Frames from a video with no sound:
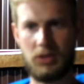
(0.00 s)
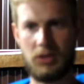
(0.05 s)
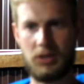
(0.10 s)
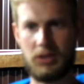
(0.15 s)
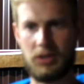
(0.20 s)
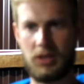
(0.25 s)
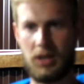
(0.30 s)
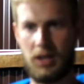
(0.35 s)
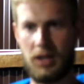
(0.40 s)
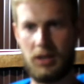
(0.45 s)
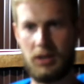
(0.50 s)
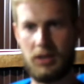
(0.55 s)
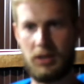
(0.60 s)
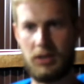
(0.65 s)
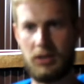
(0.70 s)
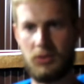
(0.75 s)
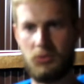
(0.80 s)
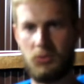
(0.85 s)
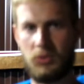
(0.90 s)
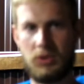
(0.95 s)
In
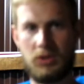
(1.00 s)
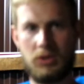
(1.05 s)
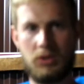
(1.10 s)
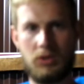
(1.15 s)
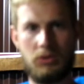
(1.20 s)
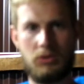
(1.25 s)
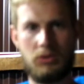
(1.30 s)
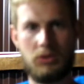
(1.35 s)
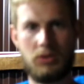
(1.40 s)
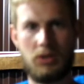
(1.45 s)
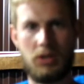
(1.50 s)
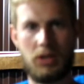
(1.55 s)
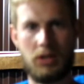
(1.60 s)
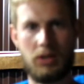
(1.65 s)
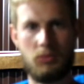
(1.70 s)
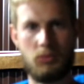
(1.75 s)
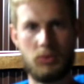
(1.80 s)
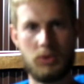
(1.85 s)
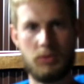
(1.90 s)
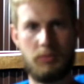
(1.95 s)
Thailand it was used, like
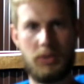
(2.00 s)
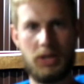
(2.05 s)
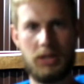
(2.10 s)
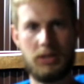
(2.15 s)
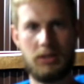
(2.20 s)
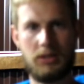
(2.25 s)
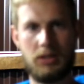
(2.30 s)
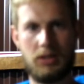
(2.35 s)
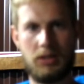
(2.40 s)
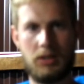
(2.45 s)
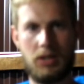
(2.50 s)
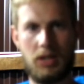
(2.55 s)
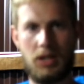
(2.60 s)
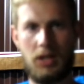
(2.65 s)
it was mixed and